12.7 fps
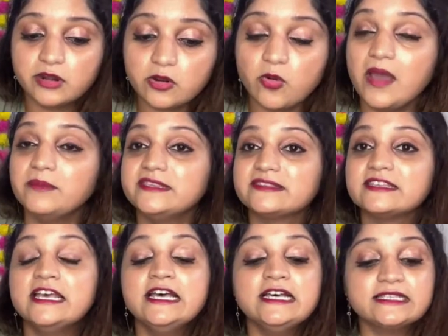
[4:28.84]

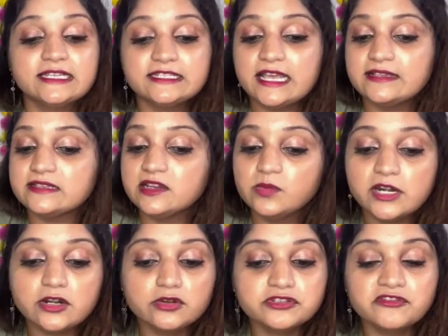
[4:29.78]
requirements such as
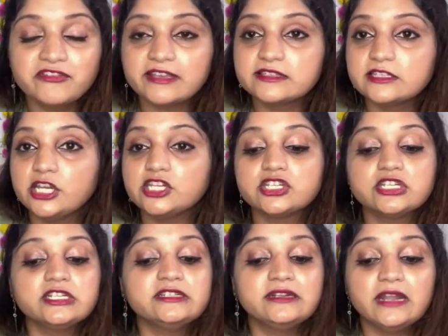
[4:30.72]
double dose of
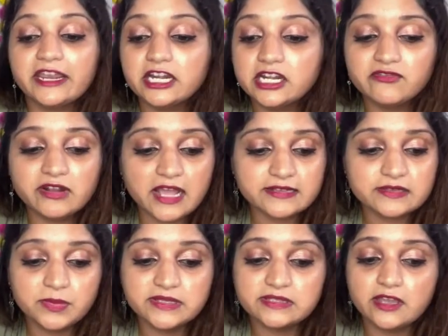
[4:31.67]
vaccination, negative
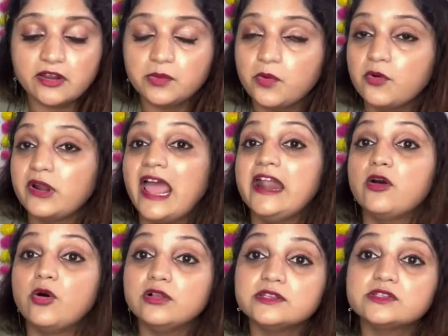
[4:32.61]
test, PCR report,
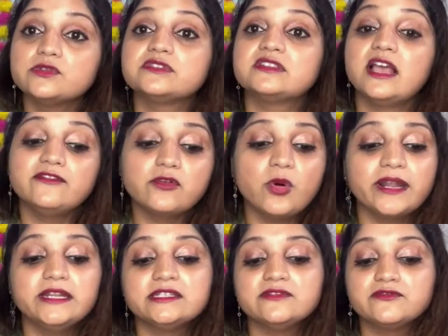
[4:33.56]
and also
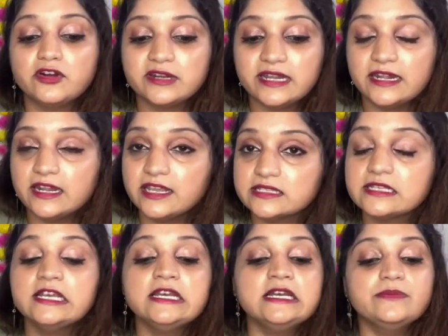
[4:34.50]
self-quarantine 14
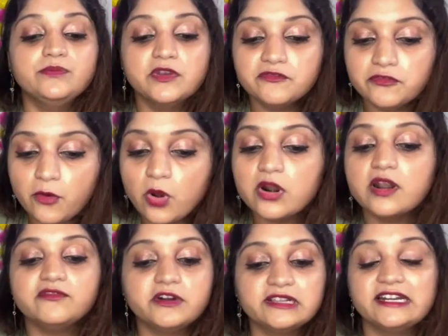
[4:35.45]
days
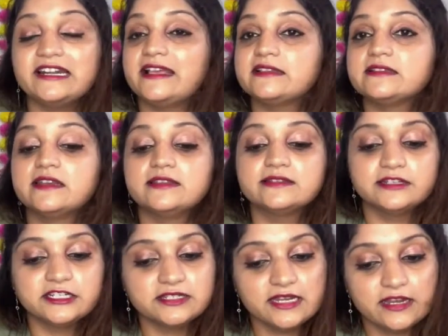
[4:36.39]
before further testing is
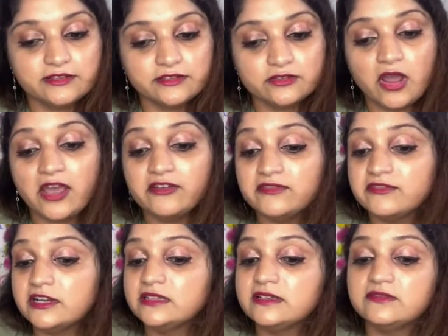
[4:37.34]
undertaken. So
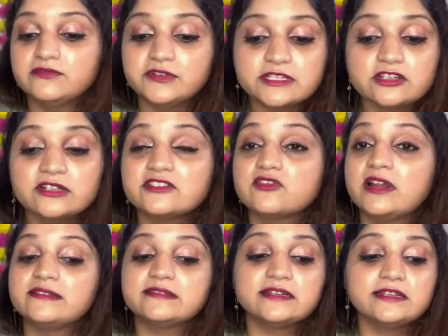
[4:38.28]
however, the Western
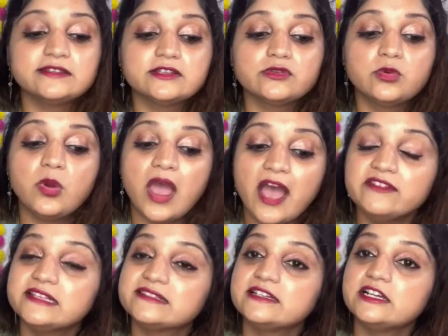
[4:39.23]
Australia citizen who
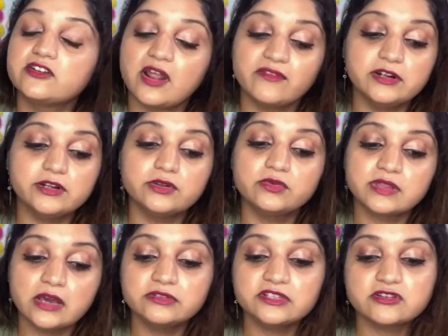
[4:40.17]
have recently traveled to
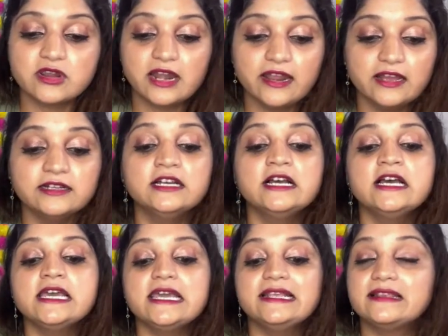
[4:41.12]
South Australia
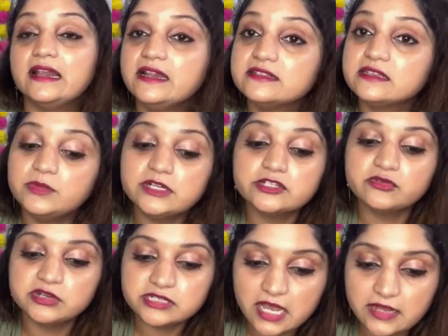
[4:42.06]
is eligible
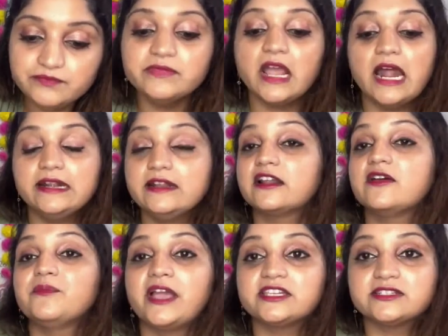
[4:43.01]
to return under
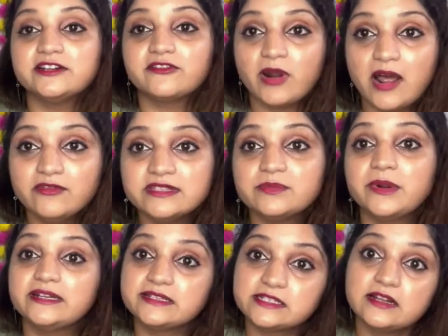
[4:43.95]
compassionate grounds,
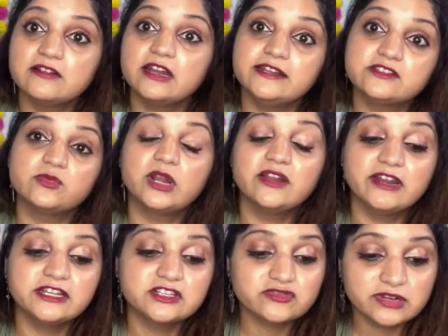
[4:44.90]
but still it's really
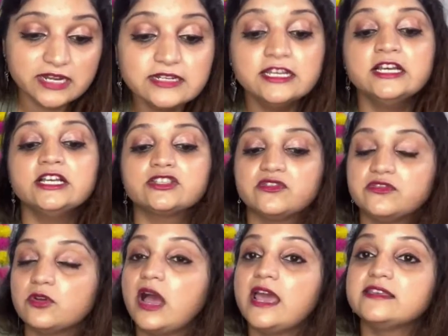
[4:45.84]
very strict. So
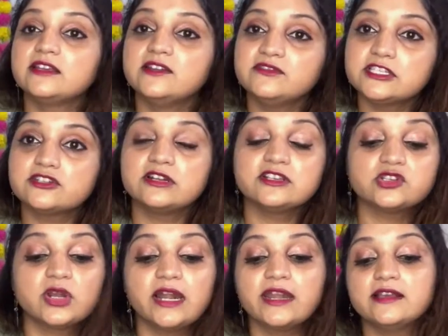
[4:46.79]
if you guys are in Western
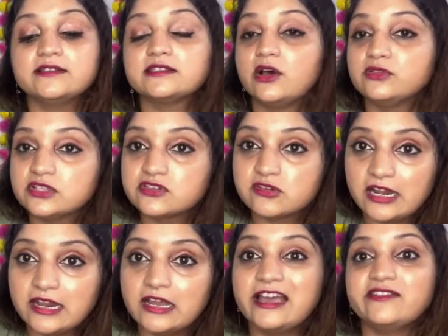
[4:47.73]
Australia and South
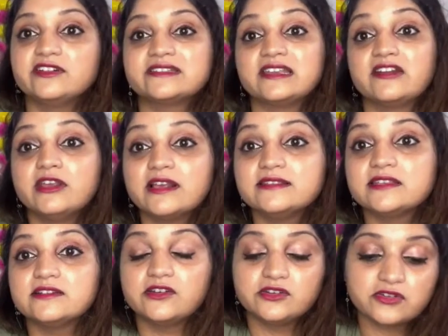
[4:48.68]
Australia, I would say
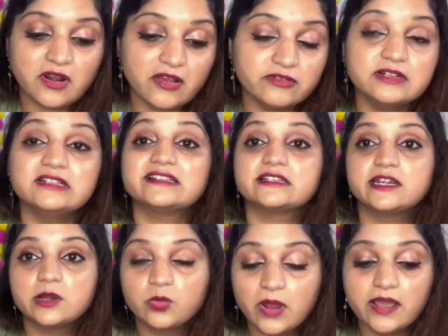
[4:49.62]
reconsider your travel
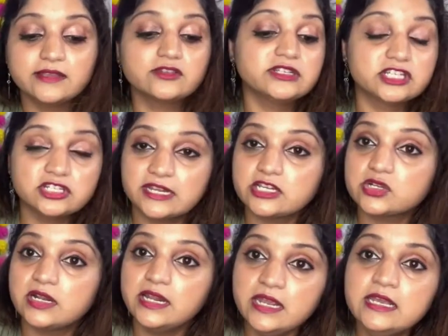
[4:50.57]
state-wise or
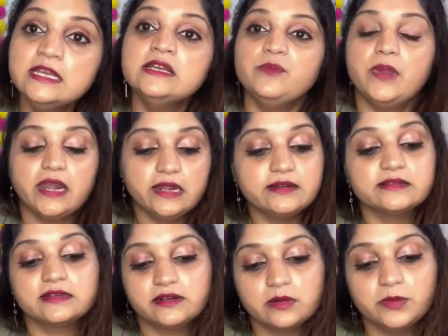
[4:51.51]
internationally, because it
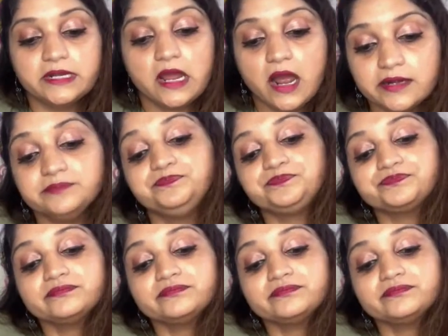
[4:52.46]
is a little bit hard.